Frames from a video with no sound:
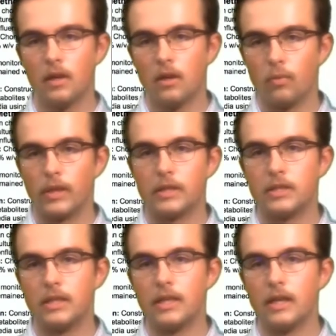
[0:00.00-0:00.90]
We can
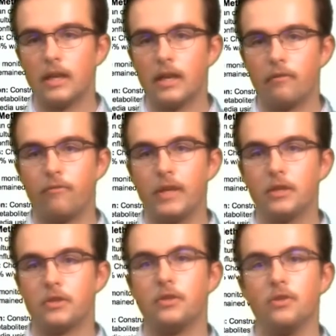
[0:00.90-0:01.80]
see in figure
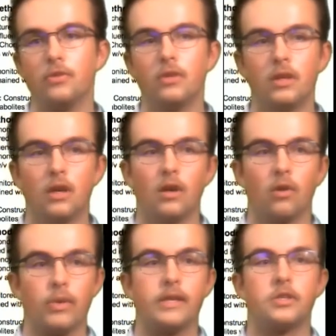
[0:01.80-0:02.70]
2,
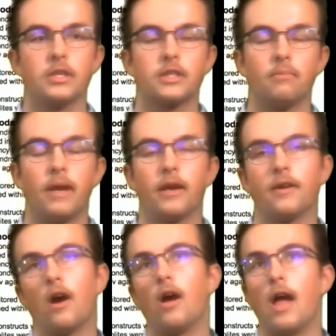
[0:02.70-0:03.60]
we just compared
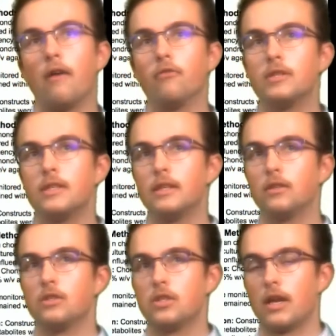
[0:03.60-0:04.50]
every single
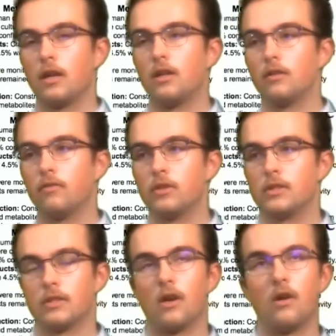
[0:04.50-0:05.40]
gel versus
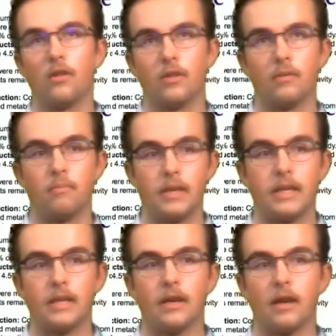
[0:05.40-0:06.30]
all the
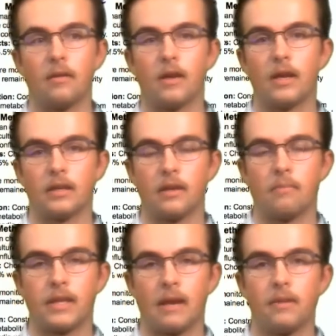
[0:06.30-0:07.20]
media
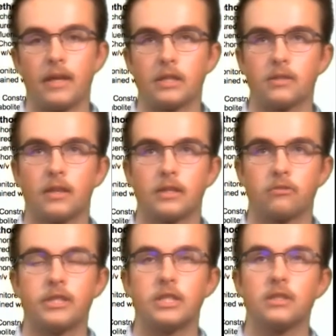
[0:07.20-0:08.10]
metabolite
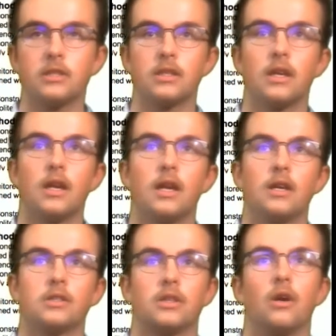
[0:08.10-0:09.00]
excretions.
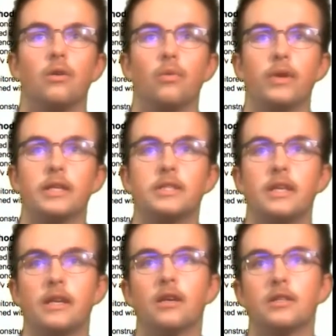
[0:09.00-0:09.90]
So we can see
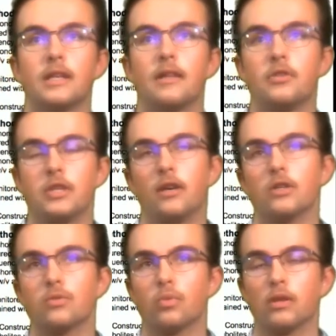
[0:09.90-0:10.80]
here is that
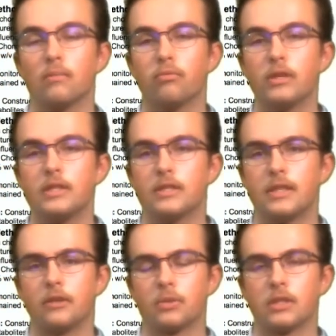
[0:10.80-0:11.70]
gels were pretty
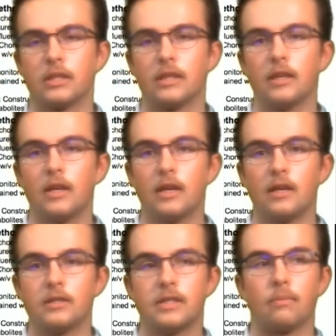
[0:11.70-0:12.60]
distinguishably
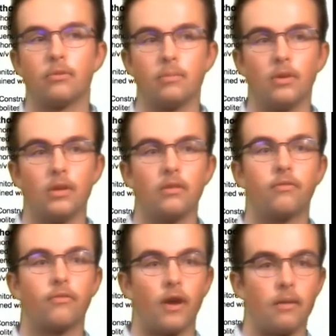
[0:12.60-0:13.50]
separable
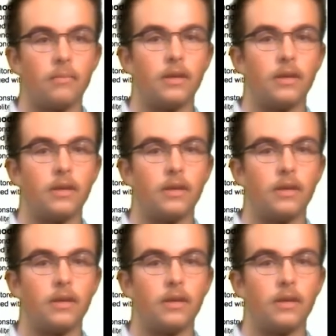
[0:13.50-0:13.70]
from